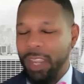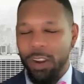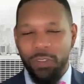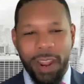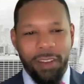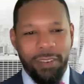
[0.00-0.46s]

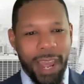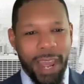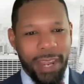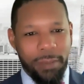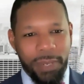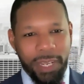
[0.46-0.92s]
around
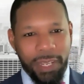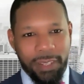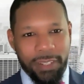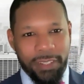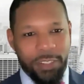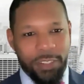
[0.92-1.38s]
NAAIA
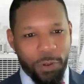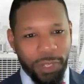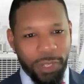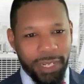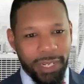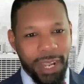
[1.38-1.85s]
being the
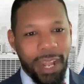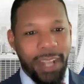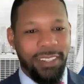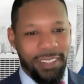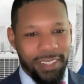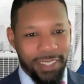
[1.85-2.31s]
soul and
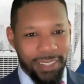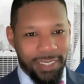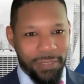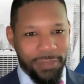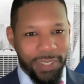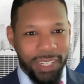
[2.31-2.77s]

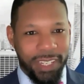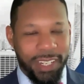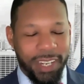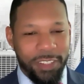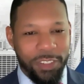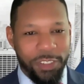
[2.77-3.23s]
consciousness of
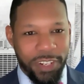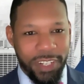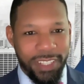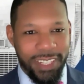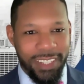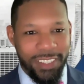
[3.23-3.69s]
the
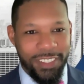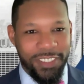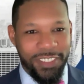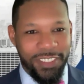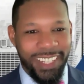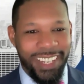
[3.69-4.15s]
insurance
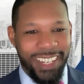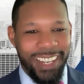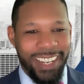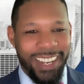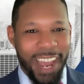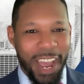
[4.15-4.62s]
industry.
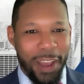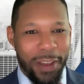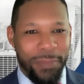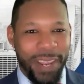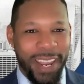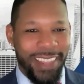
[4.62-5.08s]

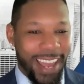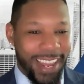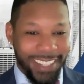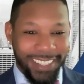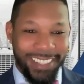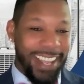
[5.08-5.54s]
And
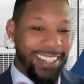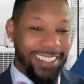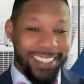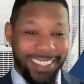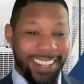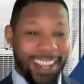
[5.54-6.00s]

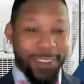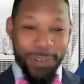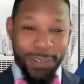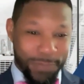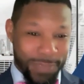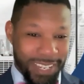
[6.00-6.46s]
that's stuck
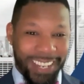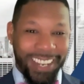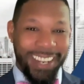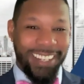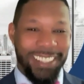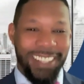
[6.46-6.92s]
with
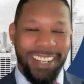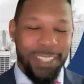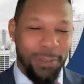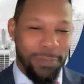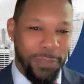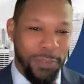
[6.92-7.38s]
me in
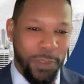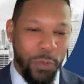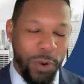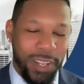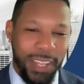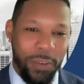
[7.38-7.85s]
terms of the
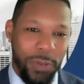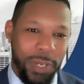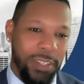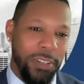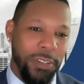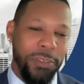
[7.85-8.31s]
work that
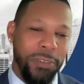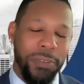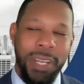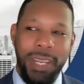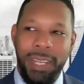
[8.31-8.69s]
we do